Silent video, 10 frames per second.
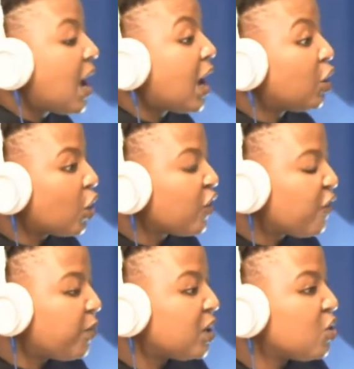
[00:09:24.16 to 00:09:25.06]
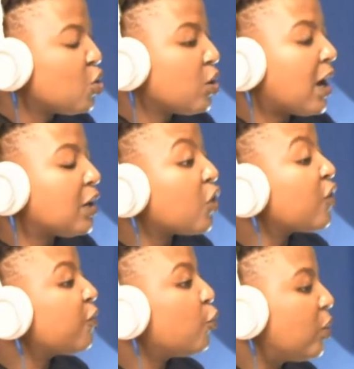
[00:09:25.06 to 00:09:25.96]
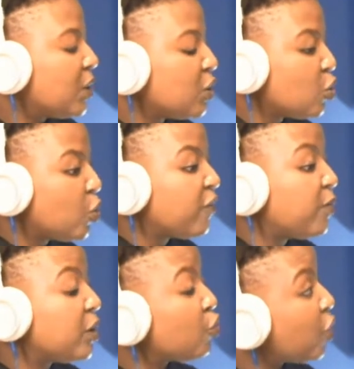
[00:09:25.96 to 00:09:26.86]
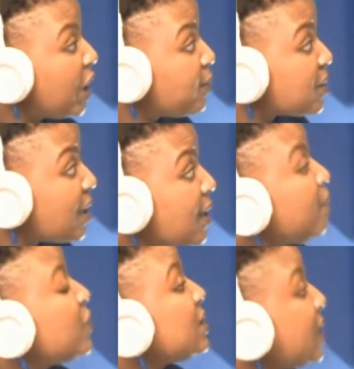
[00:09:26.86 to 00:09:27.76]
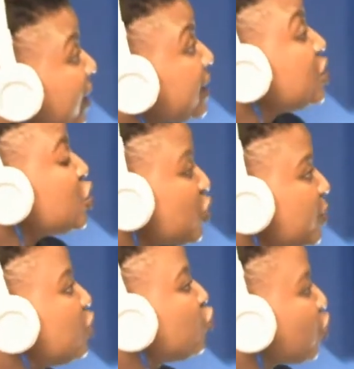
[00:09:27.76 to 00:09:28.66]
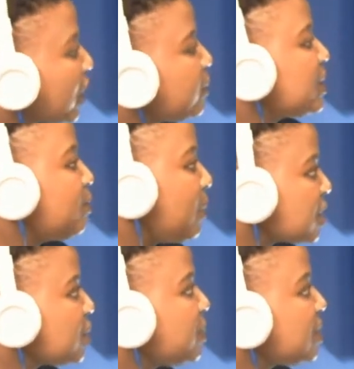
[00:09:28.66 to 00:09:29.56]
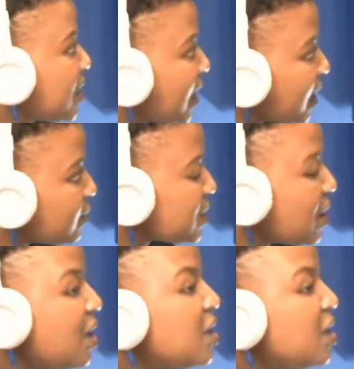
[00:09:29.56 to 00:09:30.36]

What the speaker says: A lot of women who have been raped tend to be raped multiple times.